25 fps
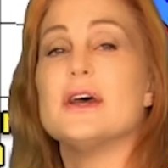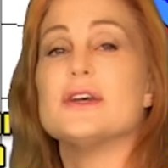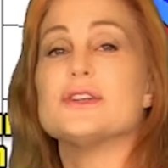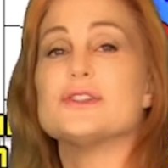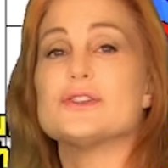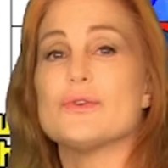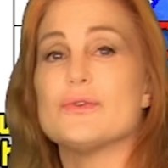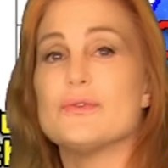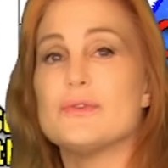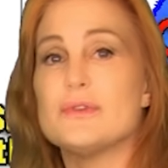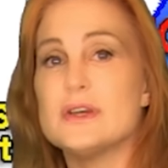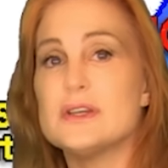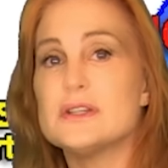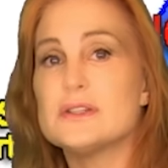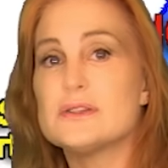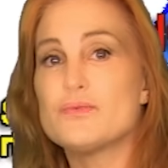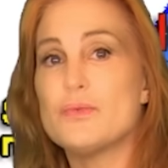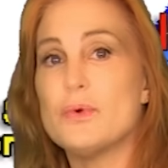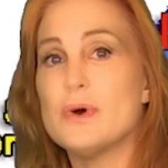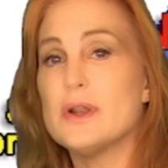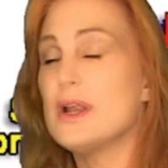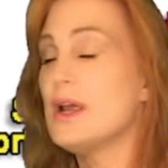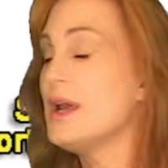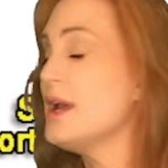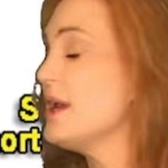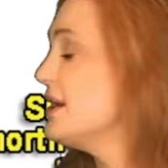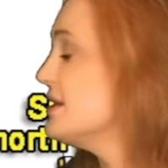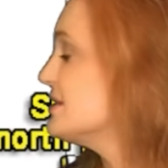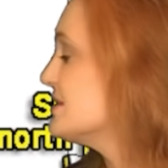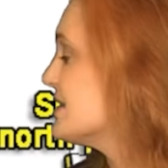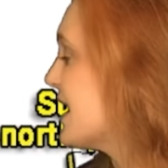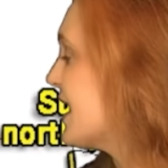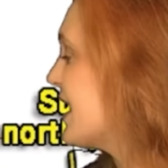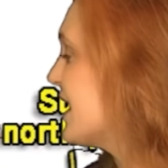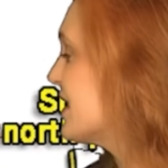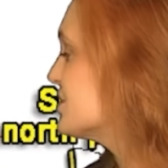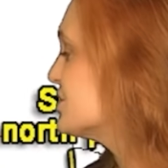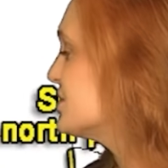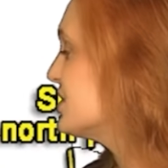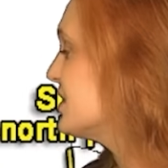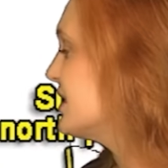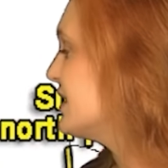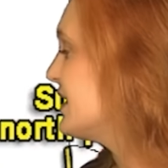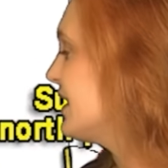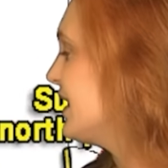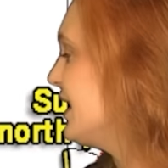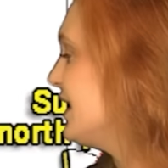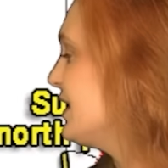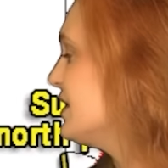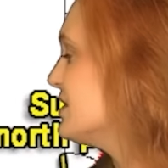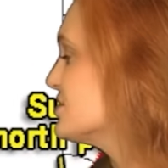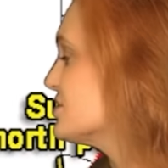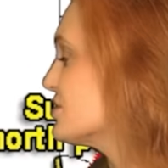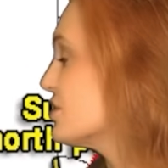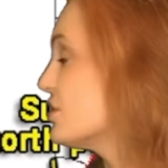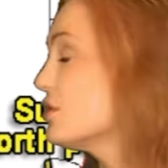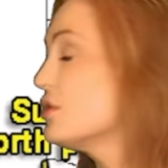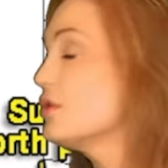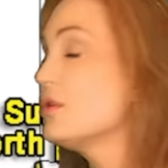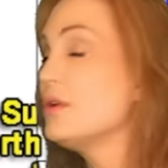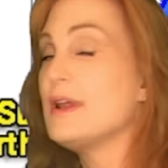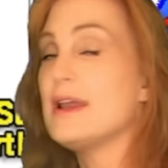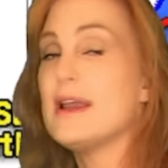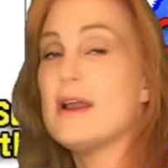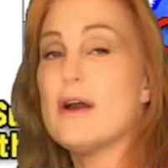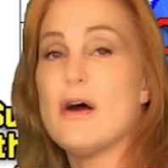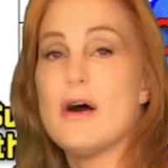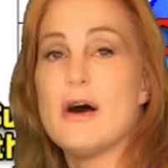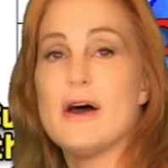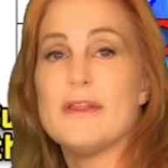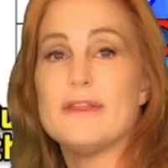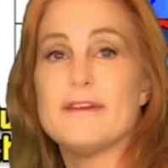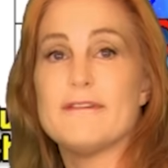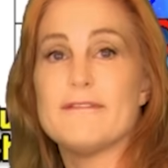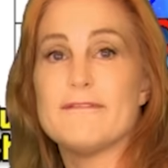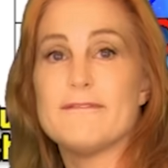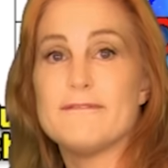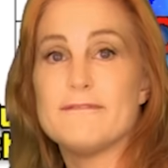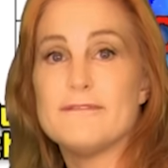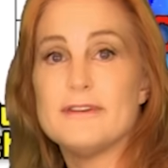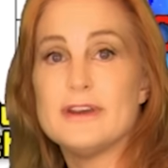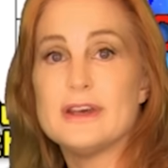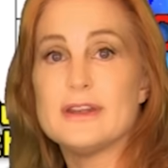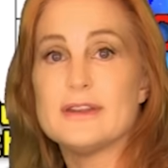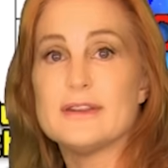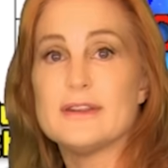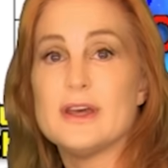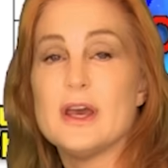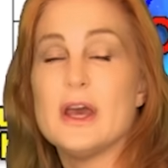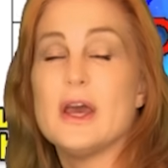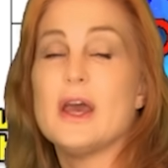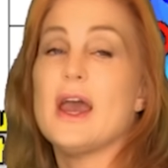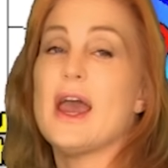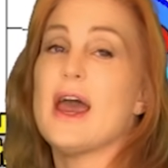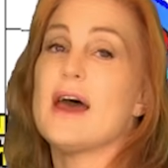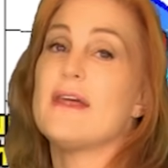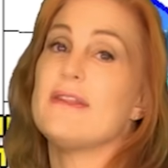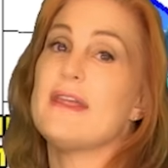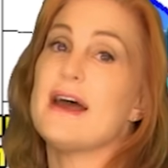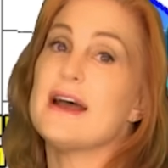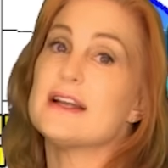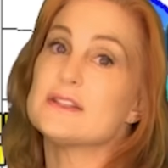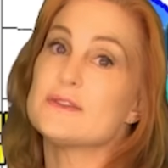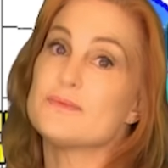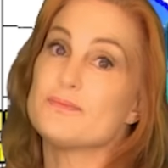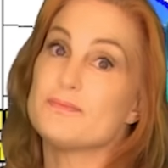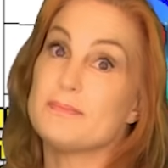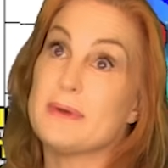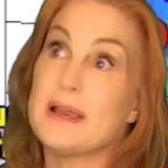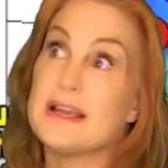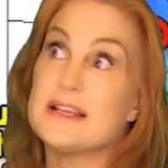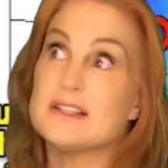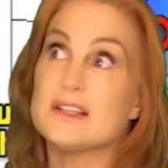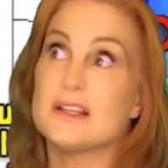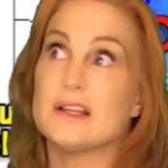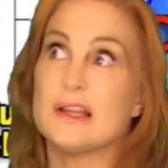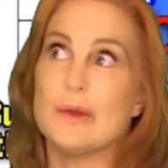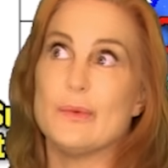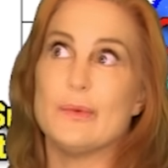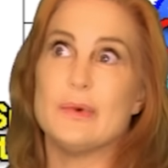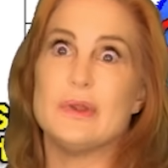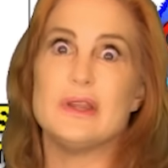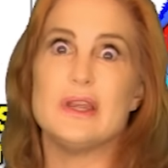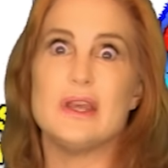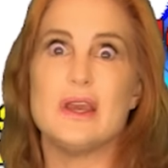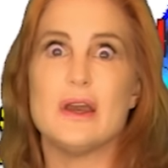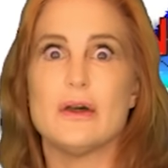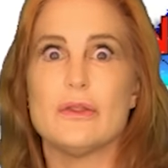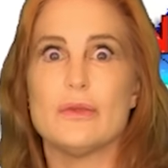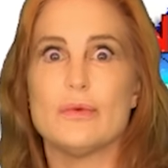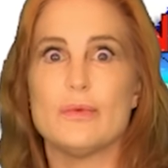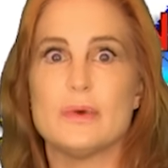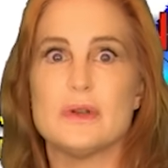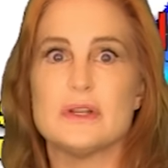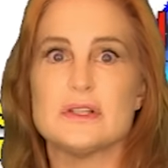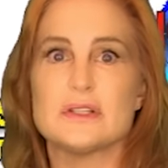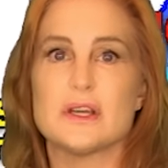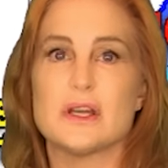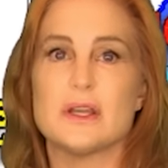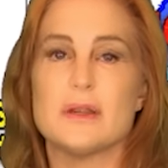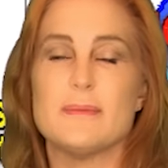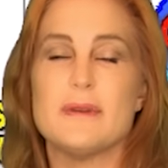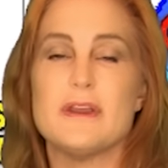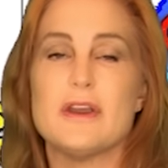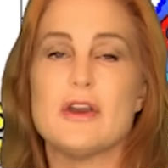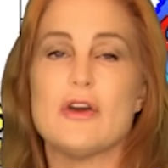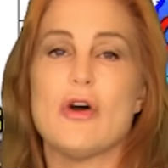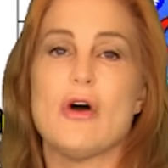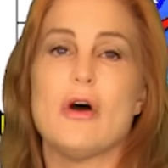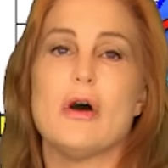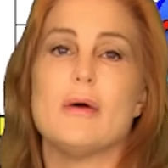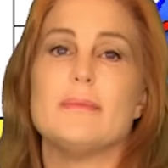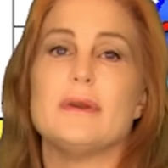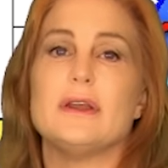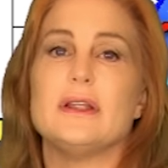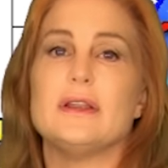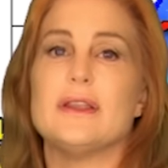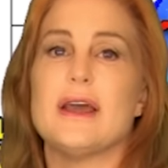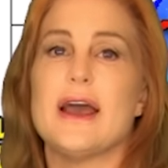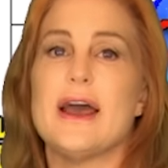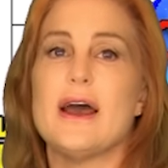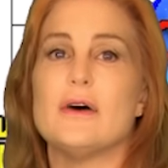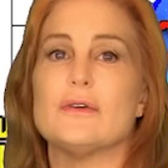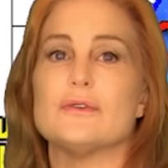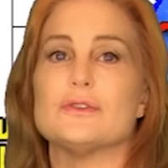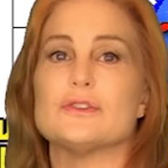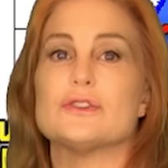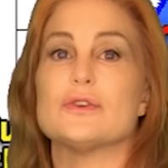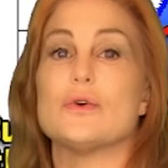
So this one is actually going to hit us early on the 5th, and that's basically when the other one is going to be calming down.